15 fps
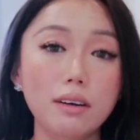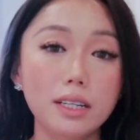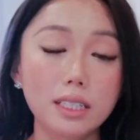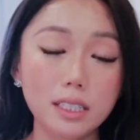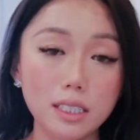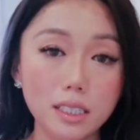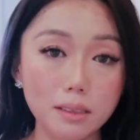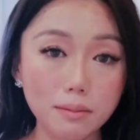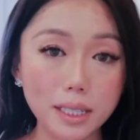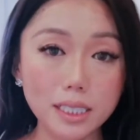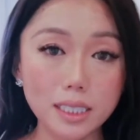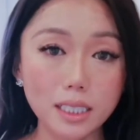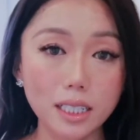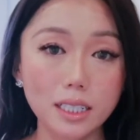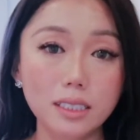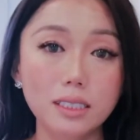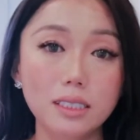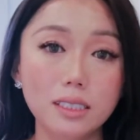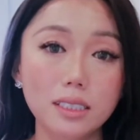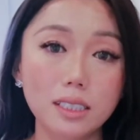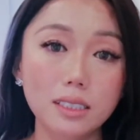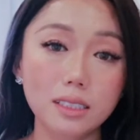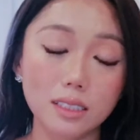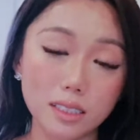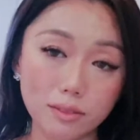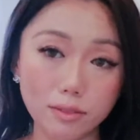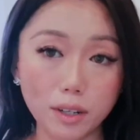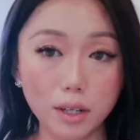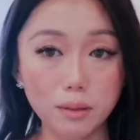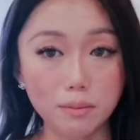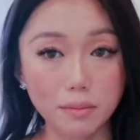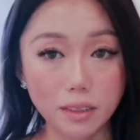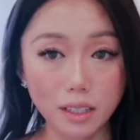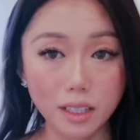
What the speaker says: I clear my skin, since from